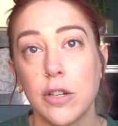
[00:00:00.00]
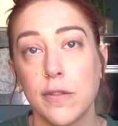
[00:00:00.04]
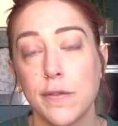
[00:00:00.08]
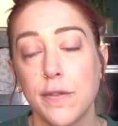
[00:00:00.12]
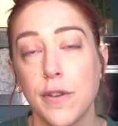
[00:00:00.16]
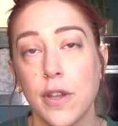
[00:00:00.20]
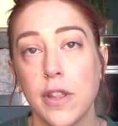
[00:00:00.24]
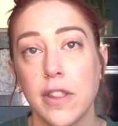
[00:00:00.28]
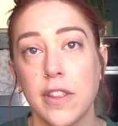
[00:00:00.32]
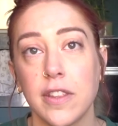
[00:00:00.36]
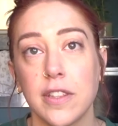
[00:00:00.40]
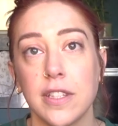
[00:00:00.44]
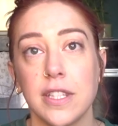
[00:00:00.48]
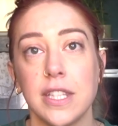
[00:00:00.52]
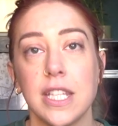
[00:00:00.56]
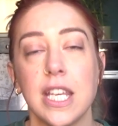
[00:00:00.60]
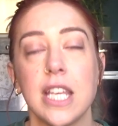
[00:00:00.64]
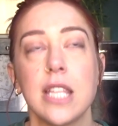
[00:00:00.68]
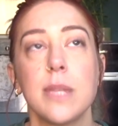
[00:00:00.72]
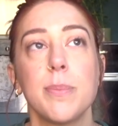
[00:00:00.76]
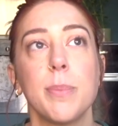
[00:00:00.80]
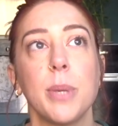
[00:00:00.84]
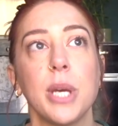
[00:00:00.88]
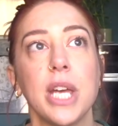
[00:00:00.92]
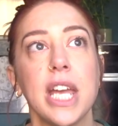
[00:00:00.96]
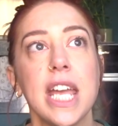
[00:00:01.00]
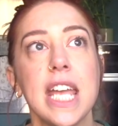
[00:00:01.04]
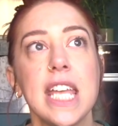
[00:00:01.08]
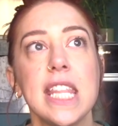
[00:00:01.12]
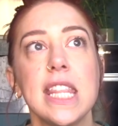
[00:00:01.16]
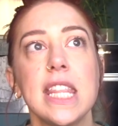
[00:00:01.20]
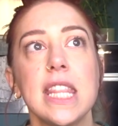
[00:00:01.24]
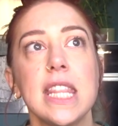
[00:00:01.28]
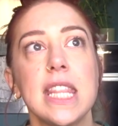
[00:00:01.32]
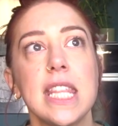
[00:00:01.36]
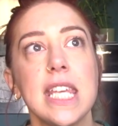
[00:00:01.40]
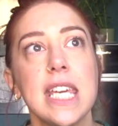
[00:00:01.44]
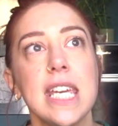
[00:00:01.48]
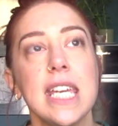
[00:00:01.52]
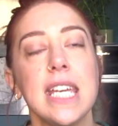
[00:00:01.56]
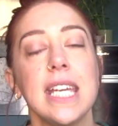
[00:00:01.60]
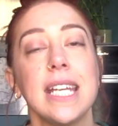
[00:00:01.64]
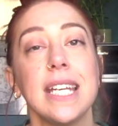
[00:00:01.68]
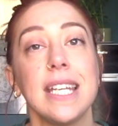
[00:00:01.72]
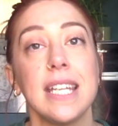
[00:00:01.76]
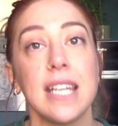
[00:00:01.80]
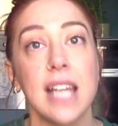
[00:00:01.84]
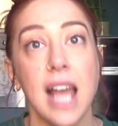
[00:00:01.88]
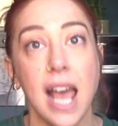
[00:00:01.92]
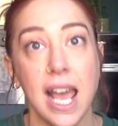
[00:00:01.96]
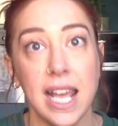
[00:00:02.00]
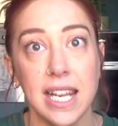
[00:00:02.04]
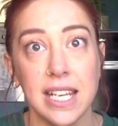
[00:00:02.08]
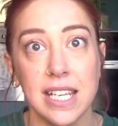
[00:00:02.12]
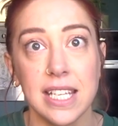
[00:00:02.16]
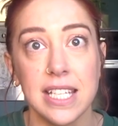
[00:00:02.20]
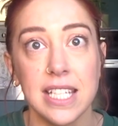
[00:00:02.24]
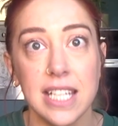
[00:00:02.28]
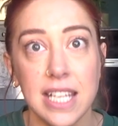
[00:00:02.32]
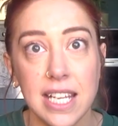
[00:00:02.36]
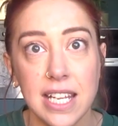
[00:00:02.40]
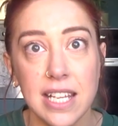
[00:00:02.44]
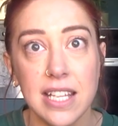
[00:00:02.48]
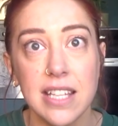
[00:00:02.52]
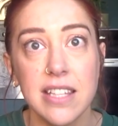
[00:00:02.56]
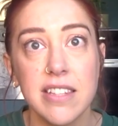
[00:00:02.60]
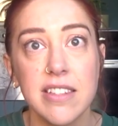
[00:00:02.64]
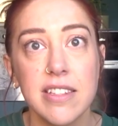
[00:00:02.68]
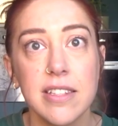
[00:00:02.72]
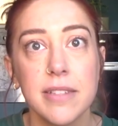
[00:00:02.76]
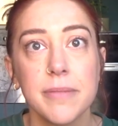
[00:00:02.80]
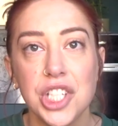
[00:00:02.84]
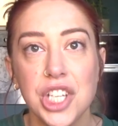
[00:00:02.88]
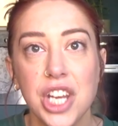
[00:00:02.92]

a lot further than this, but in the 90s,